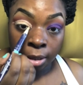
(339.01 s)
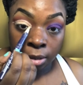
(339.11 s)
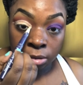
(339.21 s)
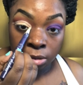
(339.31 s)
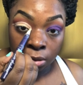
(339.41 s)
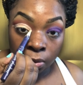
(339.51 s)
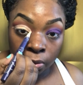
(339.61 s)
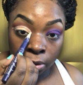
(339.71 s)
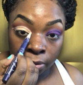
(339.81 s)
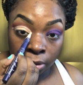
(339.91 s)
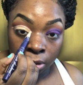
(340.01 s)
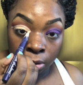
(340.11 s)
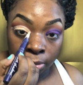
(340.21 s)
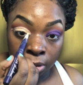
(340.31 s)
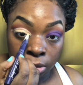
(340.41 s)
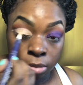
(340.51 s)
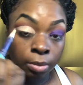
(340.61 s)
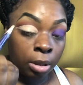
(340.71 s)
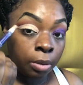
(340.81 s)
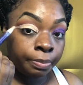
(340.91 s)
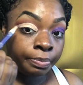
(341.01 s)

into the corner a little bit as well.